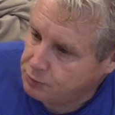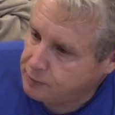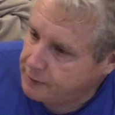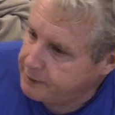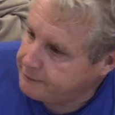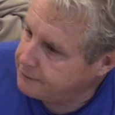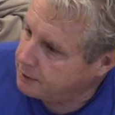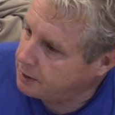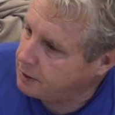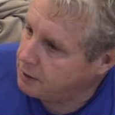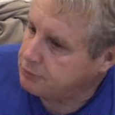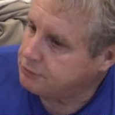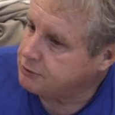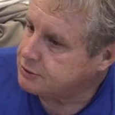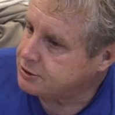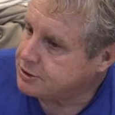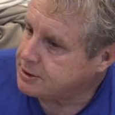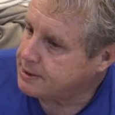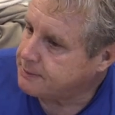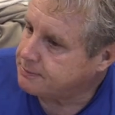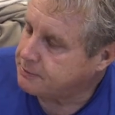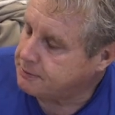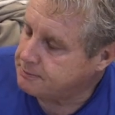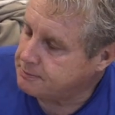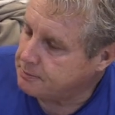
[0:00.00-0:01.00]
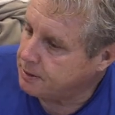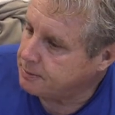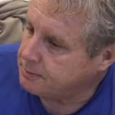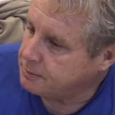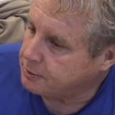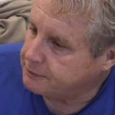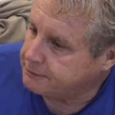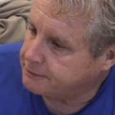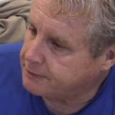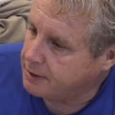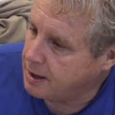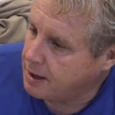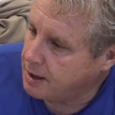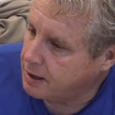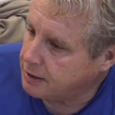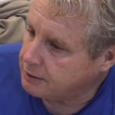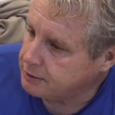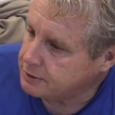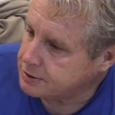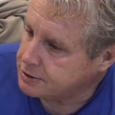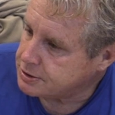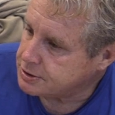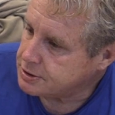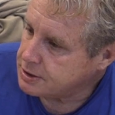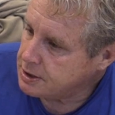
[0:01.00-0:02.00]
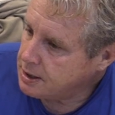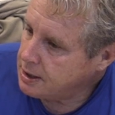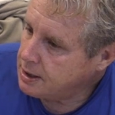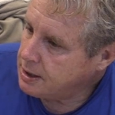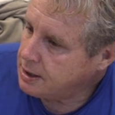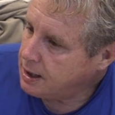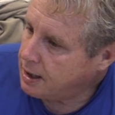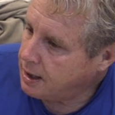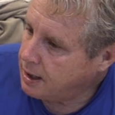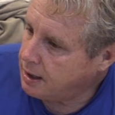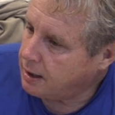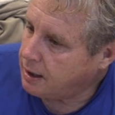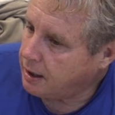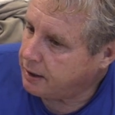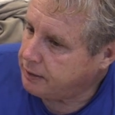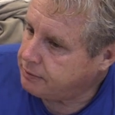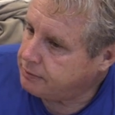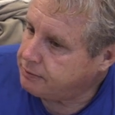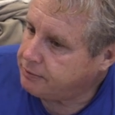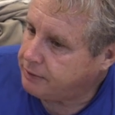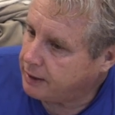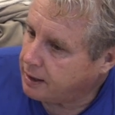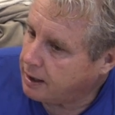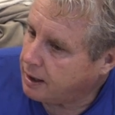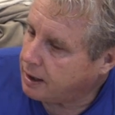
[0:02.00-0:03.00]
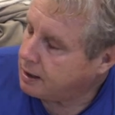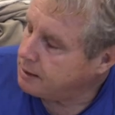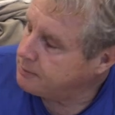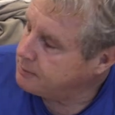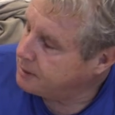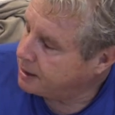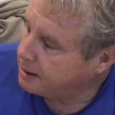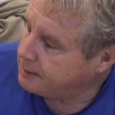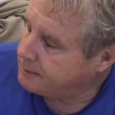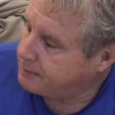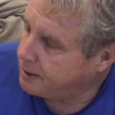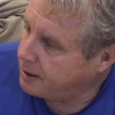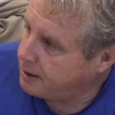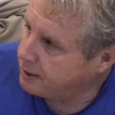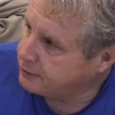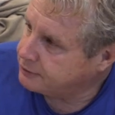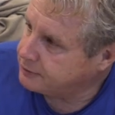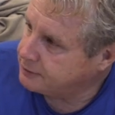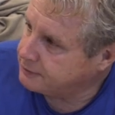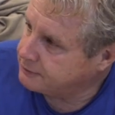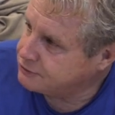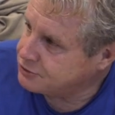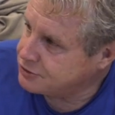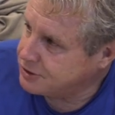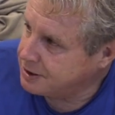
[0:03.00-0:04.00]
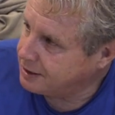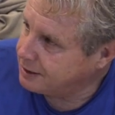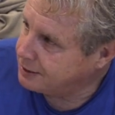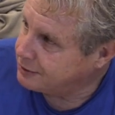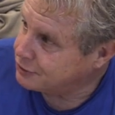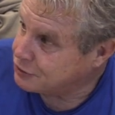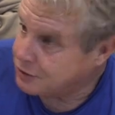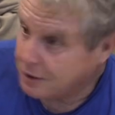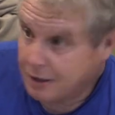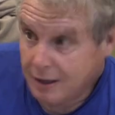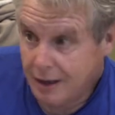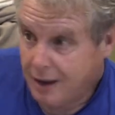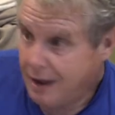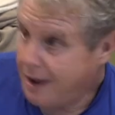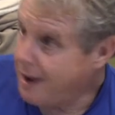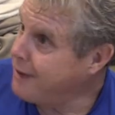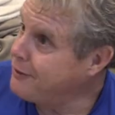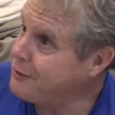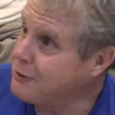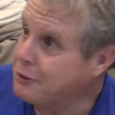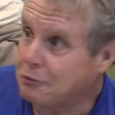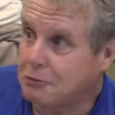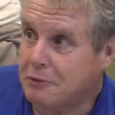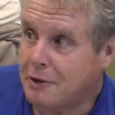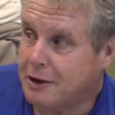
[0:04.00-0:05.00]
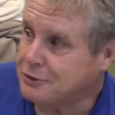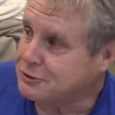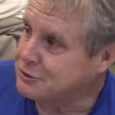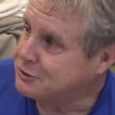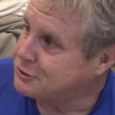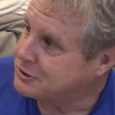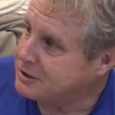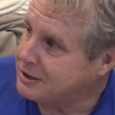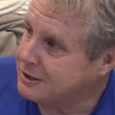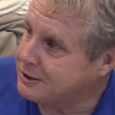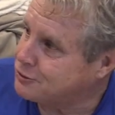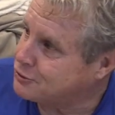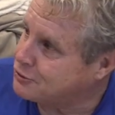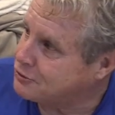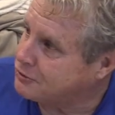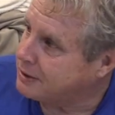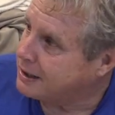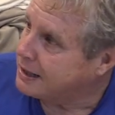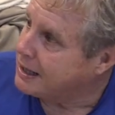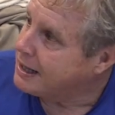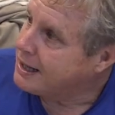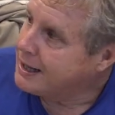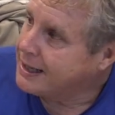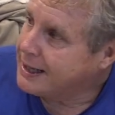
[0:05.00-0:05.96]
We have an unreceptive member of Congress, and I think I can make a positive change. And the rest is history.